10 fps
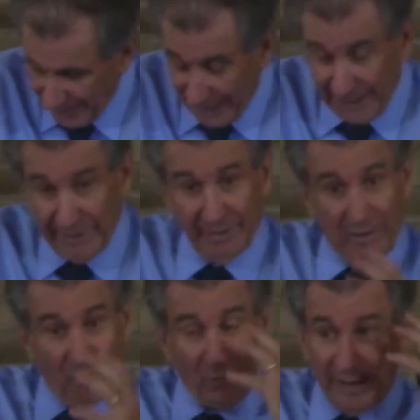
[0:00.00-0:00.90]
And
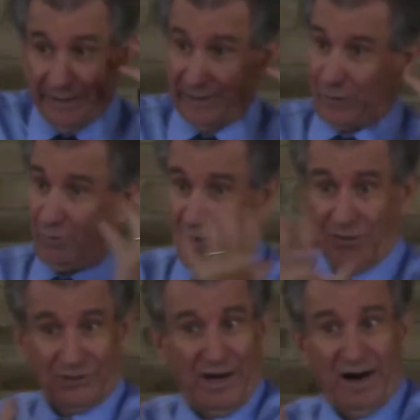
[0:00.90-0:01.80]
written
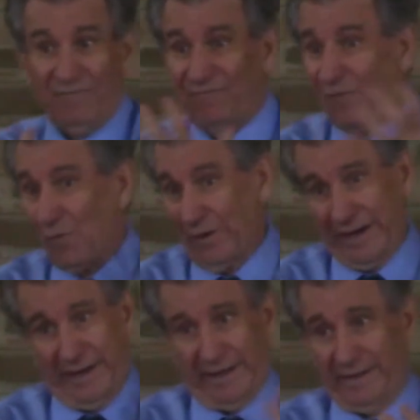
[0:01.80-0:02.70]
across our
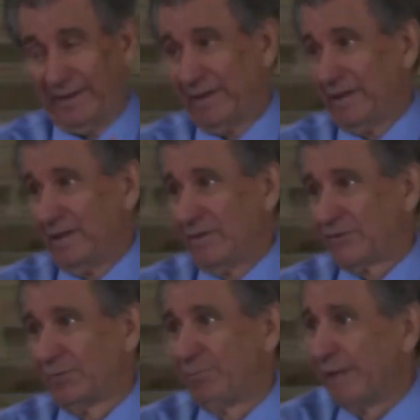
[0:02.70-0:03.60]
forehead
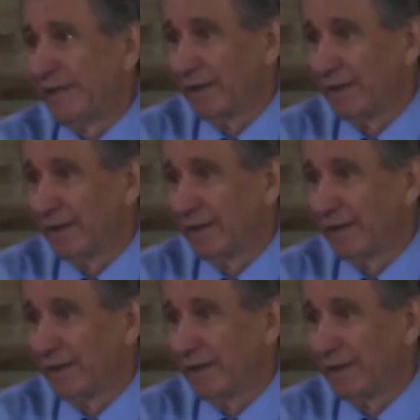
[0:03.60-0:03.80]
should be